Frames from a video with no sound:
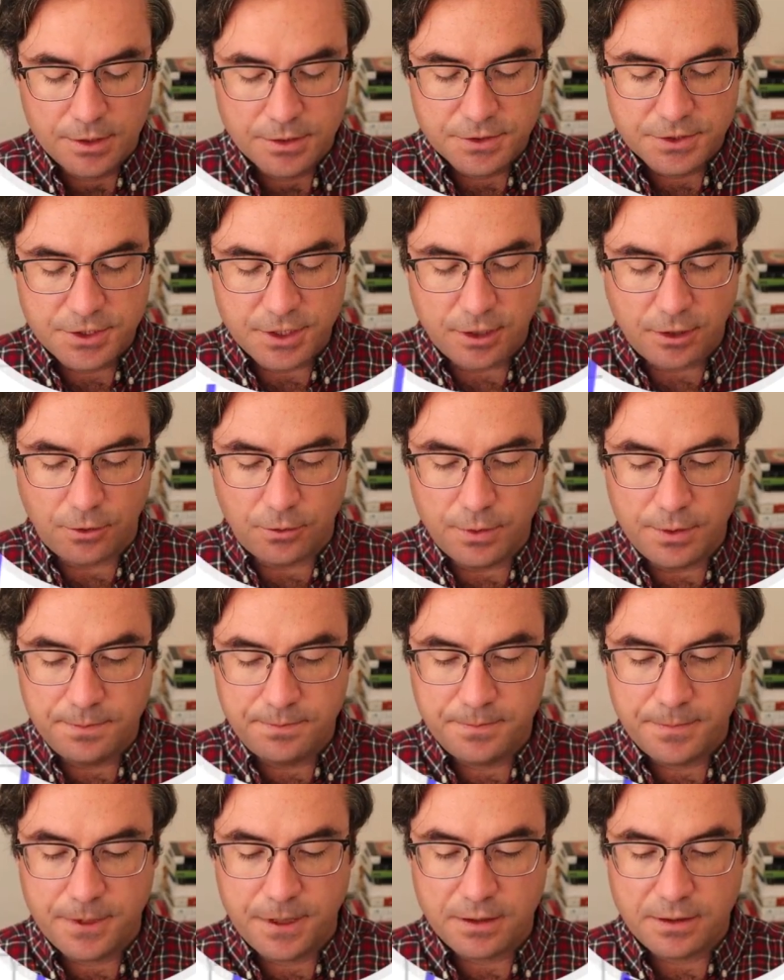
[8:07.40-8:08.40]
So
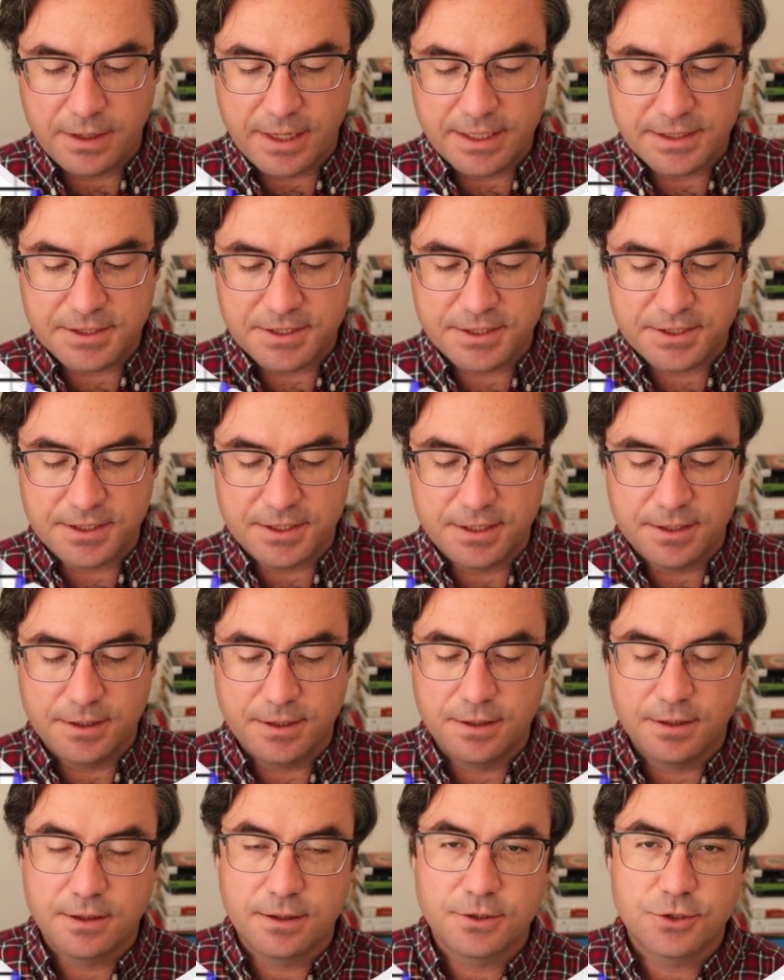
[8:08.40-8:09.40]
let's
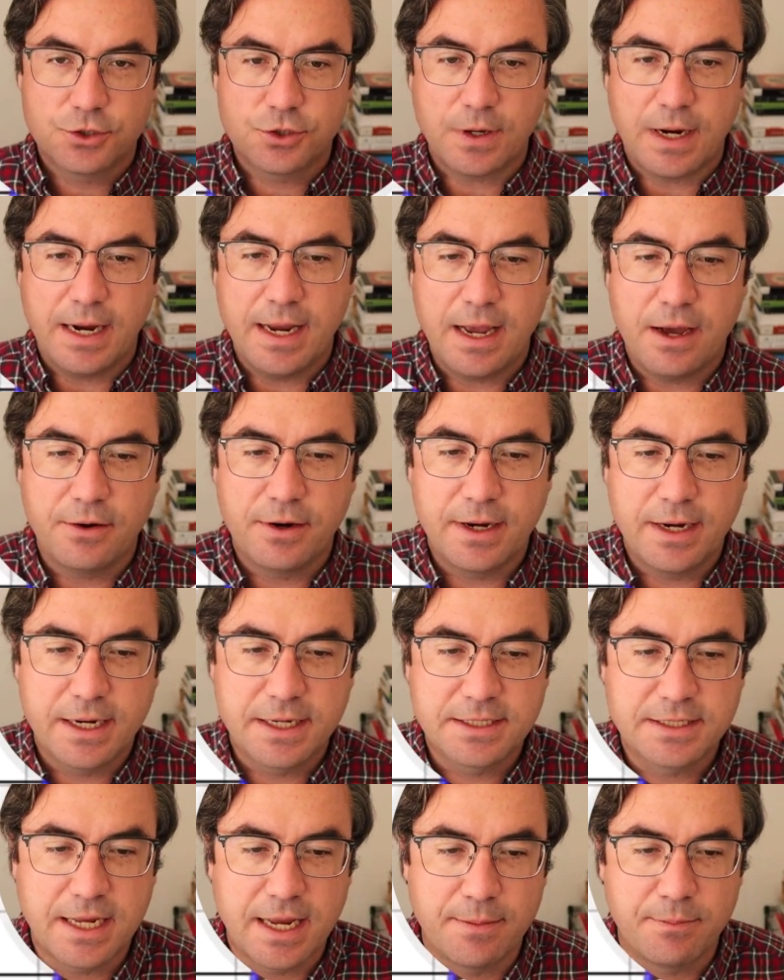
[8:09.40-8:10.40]
try out an
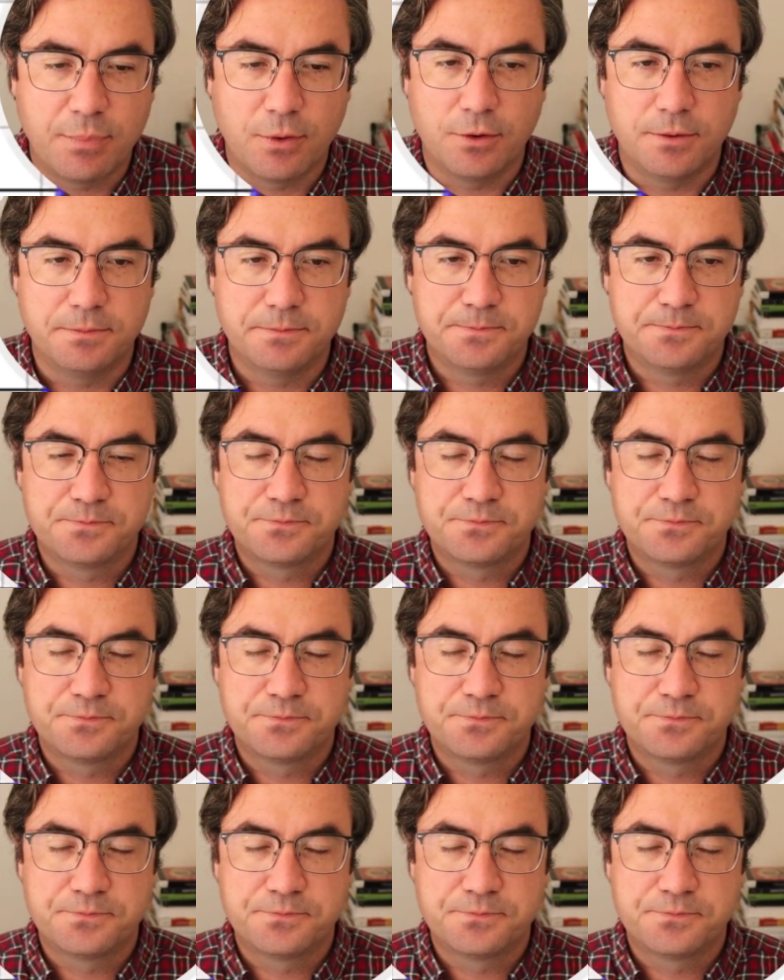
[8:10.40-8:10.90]
example.